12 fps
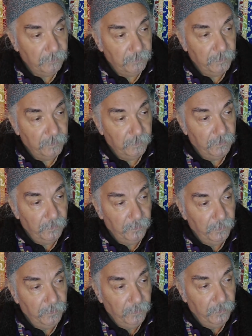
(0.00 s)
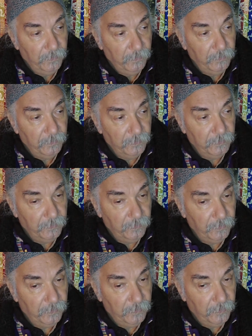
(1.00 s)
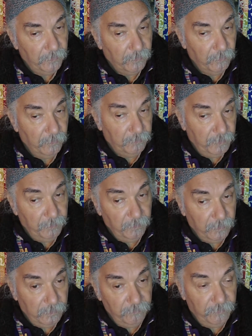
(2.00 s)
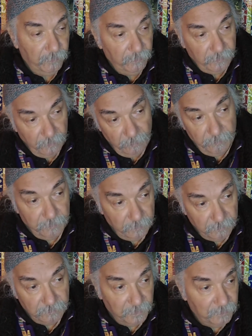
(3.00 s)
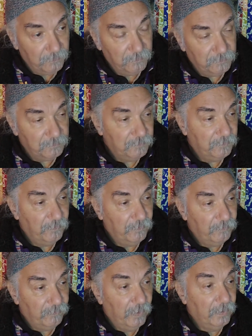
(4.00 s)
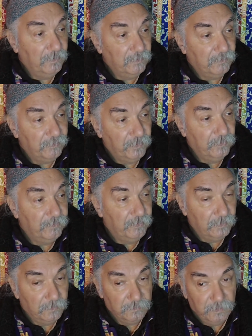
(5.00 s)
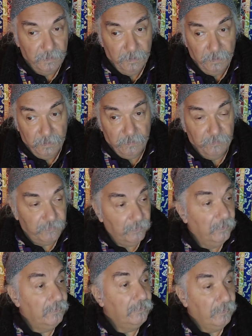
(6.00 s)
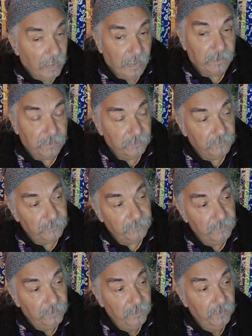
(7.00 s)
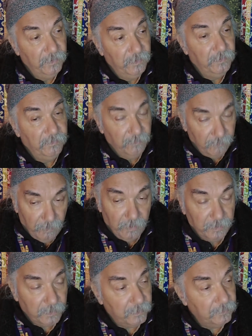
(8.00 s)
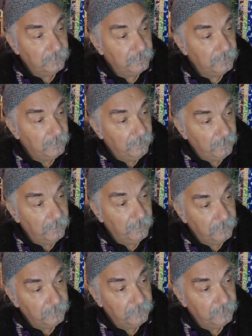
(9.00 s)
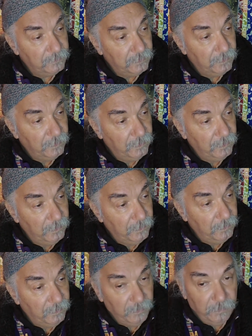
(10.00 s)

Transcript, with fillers: See? See? So when people are confused, they're often, you know, frightened, fearful, concerned, reactive, neurotic, see?